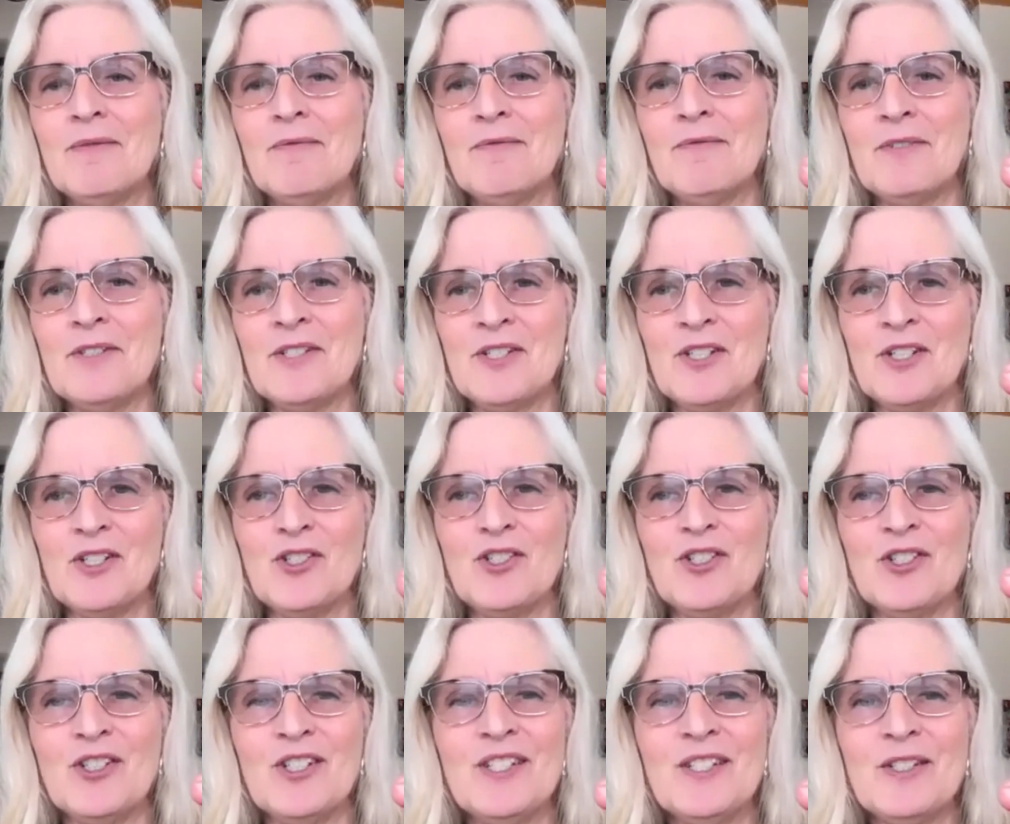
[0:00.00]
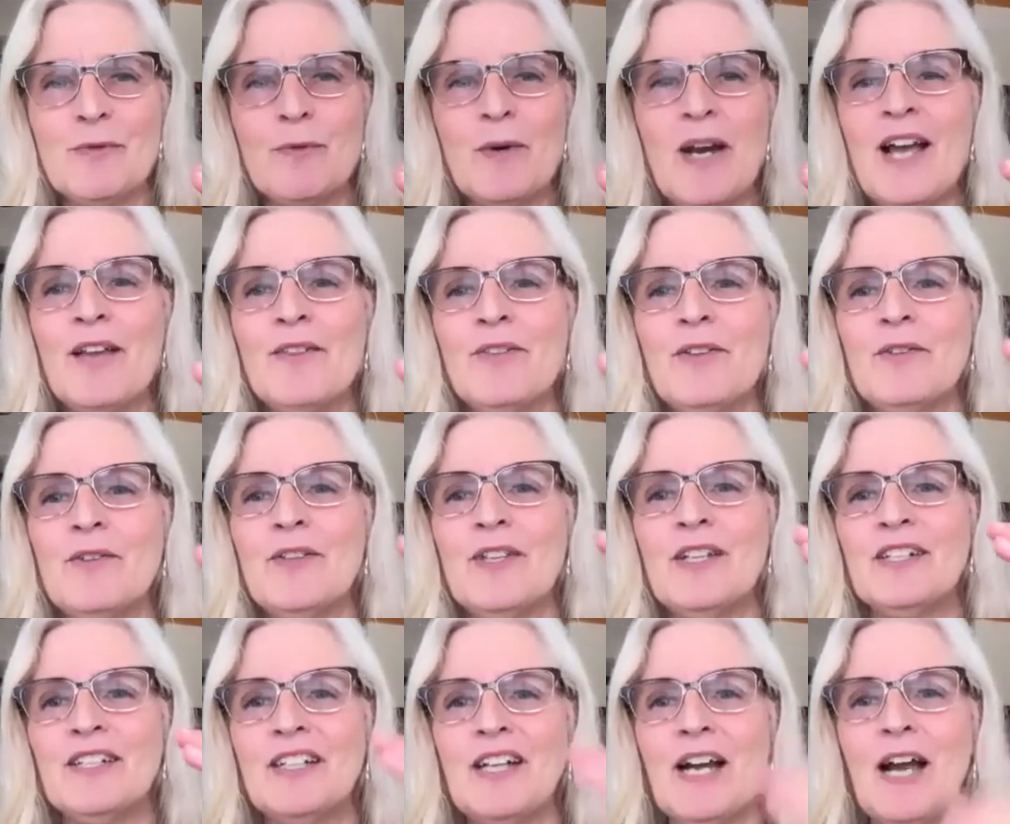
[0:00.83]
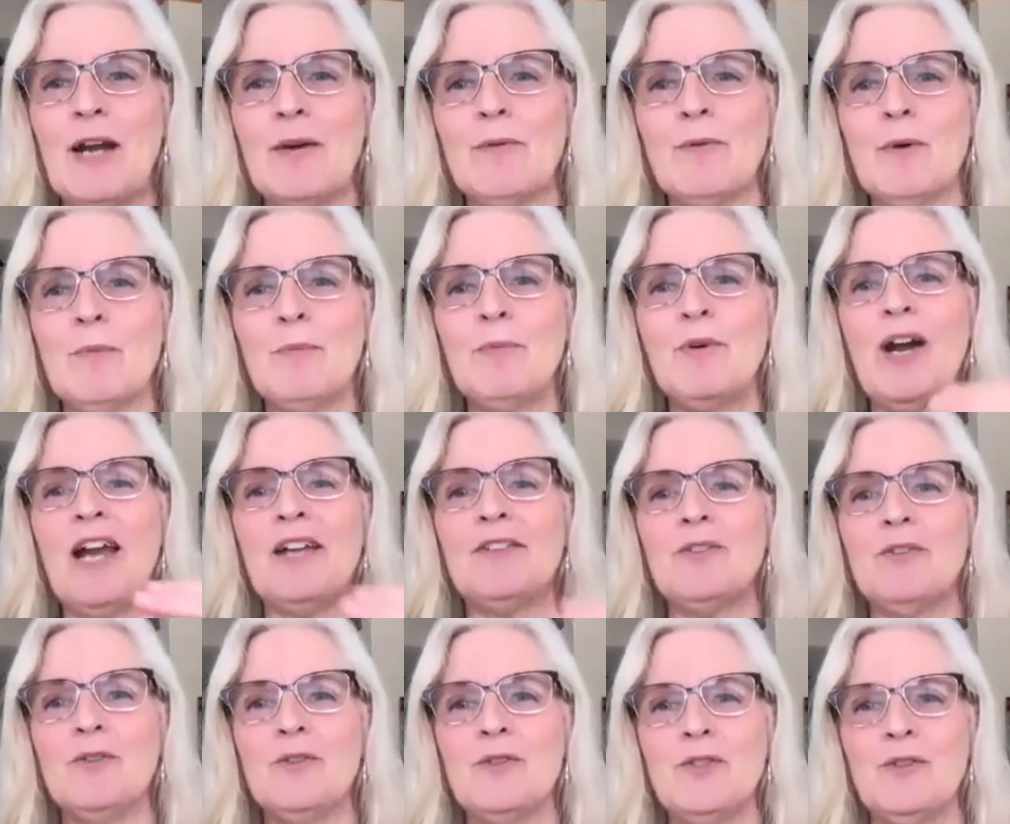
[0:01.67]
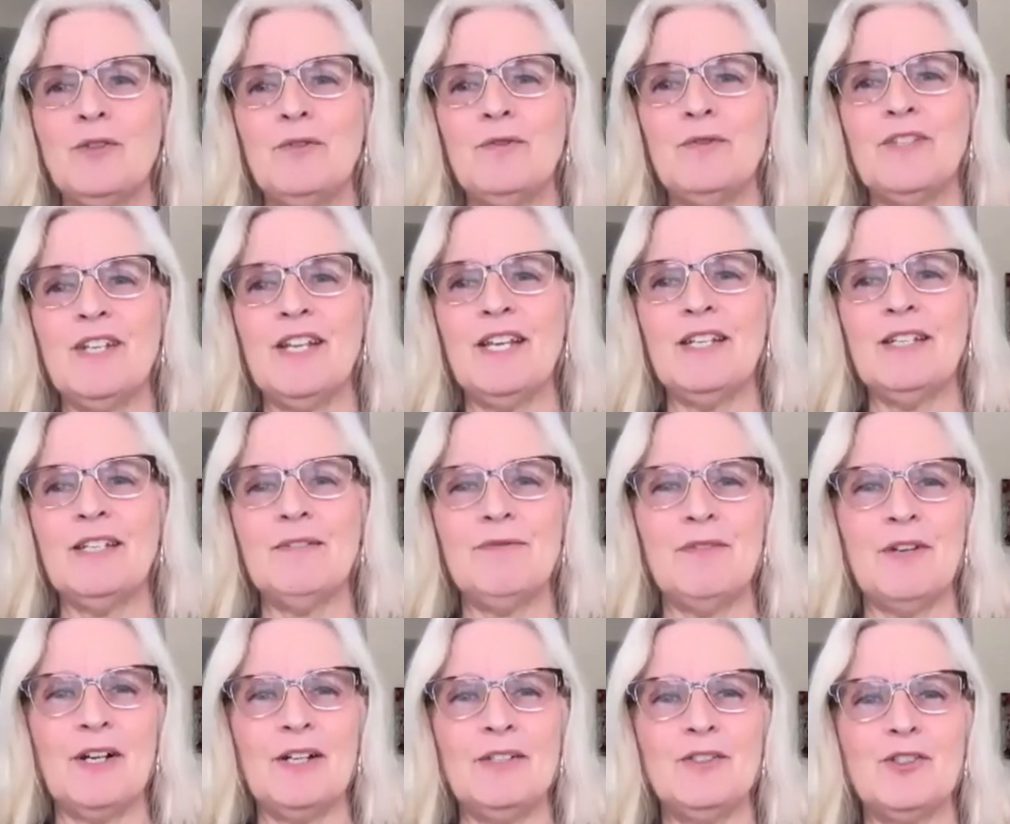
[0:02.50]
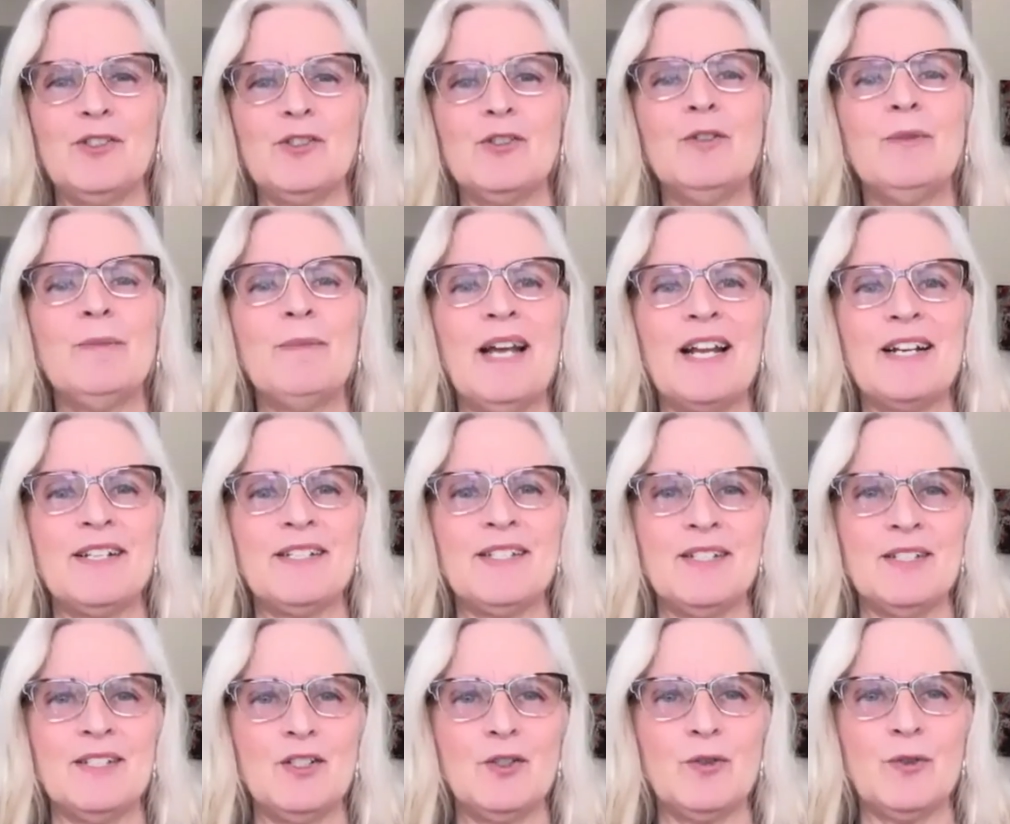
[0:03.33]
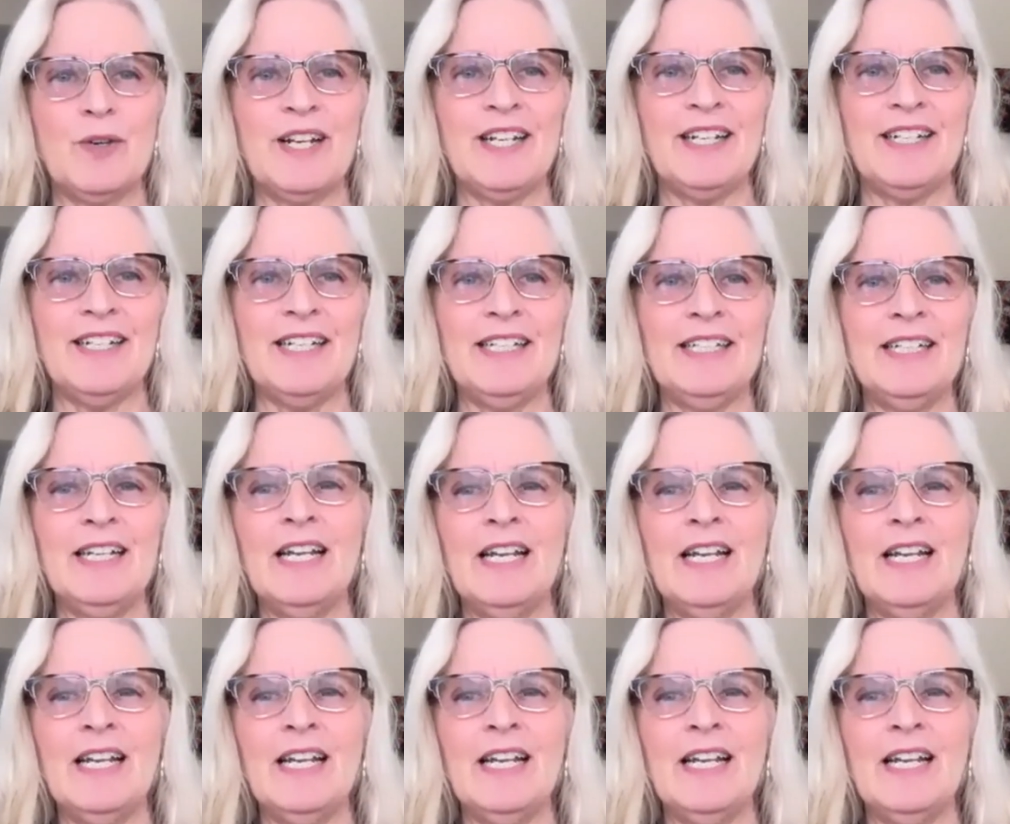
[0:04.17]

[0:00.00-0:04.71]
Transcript: physicians, rather than chiropractors who've taken functional medicine training,